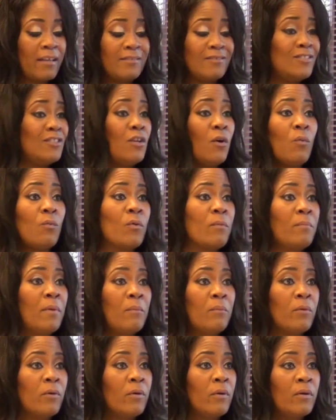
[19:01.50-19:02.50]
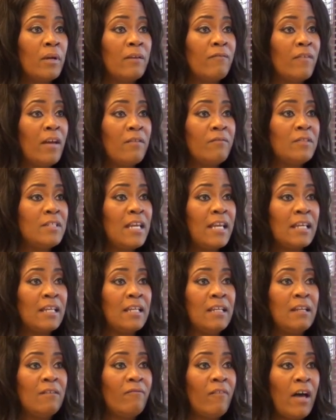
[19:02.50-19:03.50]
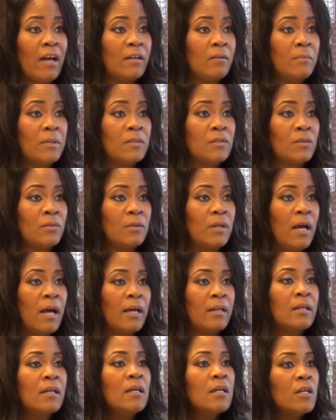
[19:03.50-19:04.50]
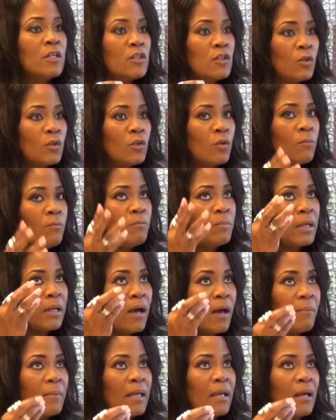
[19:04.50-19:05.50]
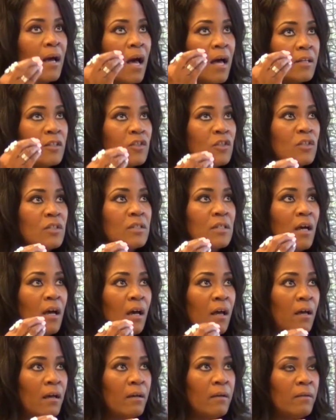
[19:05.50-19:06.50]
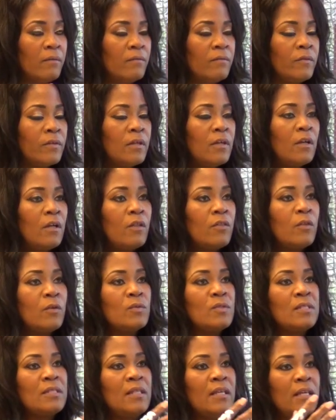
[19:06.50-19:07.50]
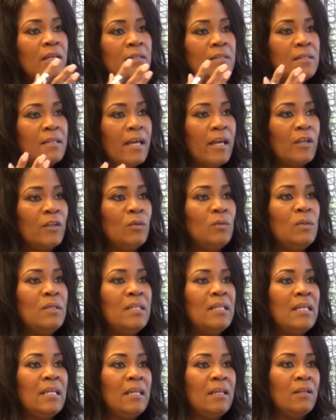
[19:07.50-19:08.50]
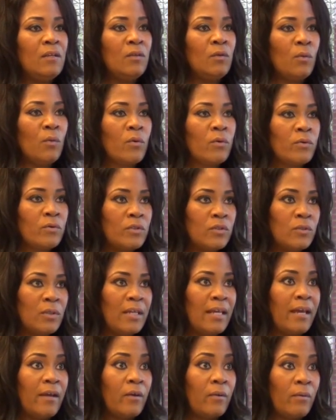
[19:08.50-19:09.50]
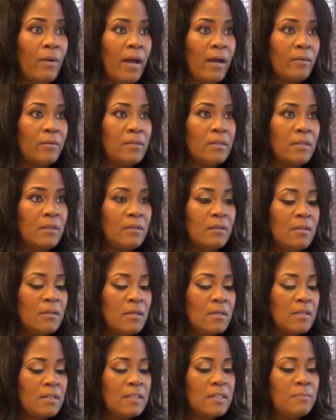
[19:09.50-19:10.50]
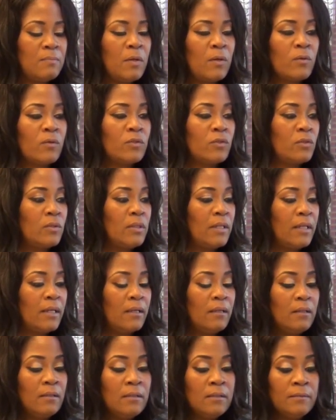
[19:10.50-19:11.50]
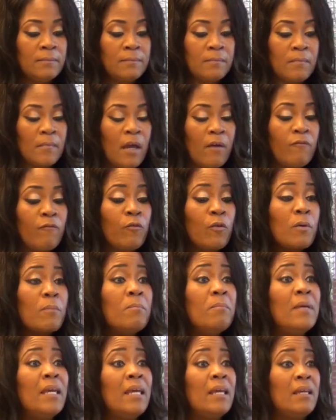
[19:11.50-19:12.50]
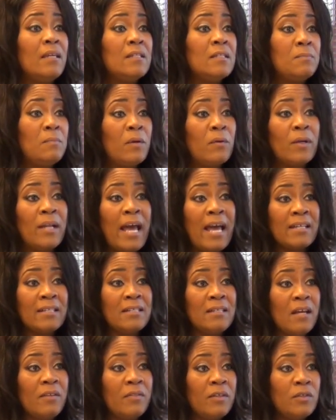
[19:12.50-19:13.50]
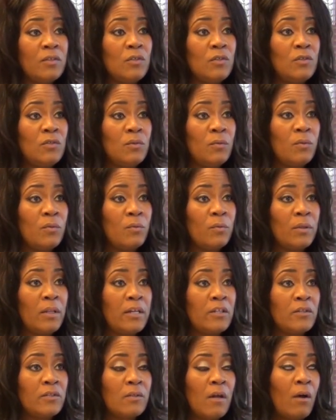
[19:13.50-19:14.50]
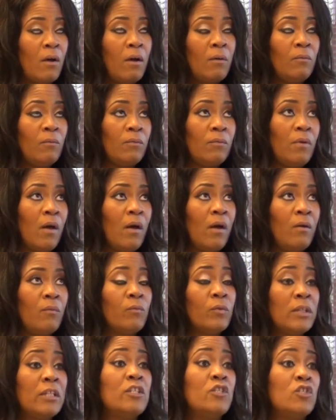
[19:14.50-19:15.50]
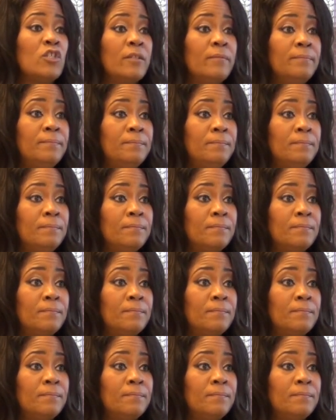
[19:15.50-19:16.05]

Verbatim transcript: I don't remember if I've taken any vitamins or not. Mm-hmm. So you're becoming conscious of those things that you need in order to get grounded mm-hmm. spiritually. Uh, for me, spirit has nothing to do with relation, uh, uh, religion.